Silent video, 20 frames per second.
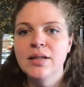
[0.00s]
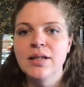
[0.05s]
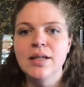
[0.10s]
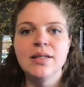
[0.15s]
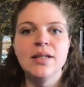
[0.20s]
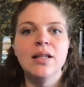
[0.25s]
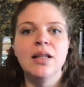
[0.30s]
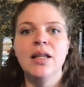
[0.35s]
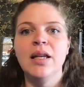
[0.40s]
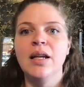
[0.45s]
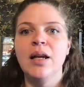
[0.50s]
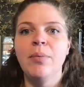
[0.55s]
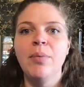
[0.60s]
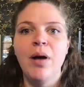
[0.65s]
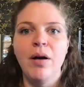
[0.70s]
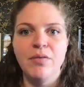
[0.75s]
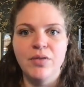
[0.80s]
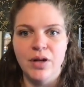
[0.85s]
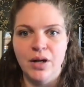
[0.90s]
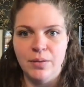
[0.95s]
doesn't clean up
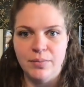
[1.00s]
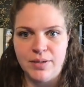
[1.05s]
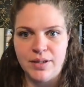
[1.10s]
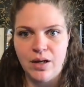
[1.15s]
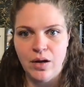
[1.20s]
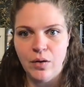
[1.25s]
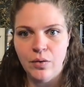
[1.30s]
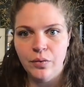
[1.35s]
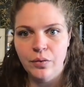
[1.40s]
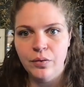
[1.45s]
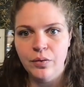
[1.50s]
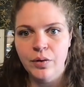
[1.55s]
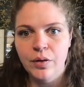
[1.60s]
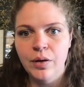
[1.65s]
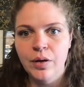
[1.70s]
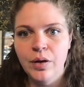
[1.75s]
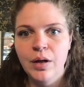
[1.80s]
after himself.